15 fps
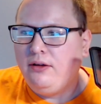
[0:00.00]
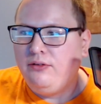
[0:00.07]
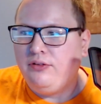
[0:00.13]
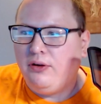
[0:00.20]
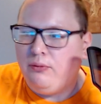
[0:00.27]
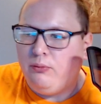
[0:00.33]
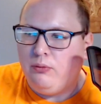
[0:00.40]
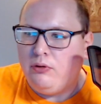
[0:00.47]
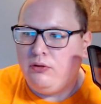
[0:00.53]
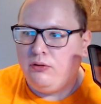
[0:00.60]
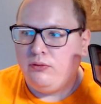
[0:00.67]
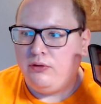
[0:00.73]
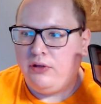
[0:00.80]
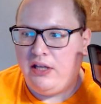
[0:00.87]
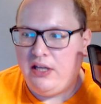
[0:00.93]
So
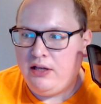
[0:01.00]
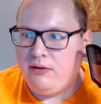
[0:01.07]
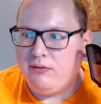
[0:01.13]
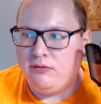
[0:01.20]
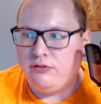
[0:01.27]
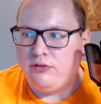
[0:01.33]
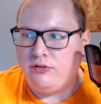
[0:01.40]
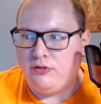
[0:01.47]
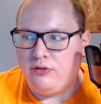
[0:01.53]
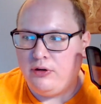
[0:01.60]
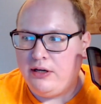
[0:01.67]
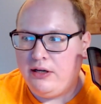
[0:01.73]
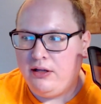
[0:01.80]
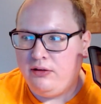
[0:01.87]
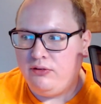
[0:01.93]
we'll get
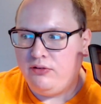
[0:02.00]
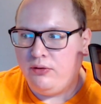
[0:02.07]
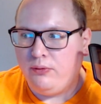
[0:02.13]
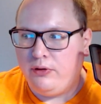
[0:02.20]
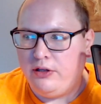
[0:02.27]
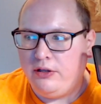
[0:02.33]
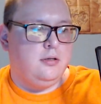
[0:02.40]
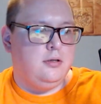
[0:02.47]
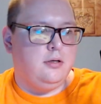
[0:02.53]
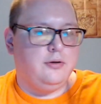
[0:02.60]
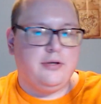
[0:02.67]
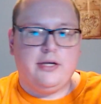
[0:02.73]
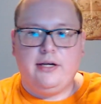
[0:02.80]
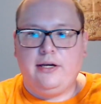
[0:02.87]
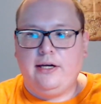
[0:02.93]
straight into it.
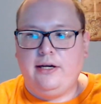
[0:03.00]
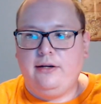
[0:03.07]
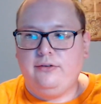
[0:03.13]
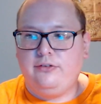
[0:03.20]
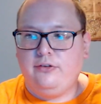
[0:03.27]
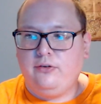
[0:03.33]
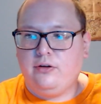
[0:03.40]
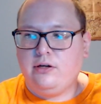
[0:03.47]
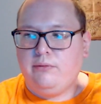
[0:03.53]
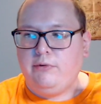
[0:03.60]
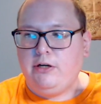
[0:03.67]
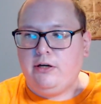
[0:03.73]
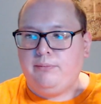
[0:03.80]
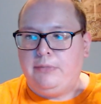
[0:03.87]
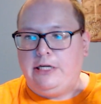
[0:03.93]
Okay guys, so coming
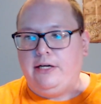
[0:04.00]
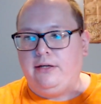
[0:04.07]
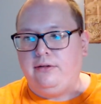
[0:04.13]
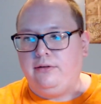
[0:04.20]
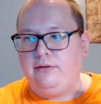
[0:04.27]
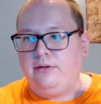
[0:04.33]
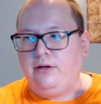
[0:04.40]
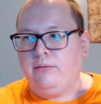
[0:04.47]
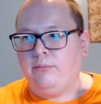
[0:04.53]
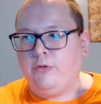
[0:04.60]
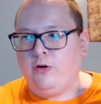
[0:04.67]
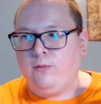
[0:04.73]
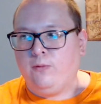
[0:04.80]
up at number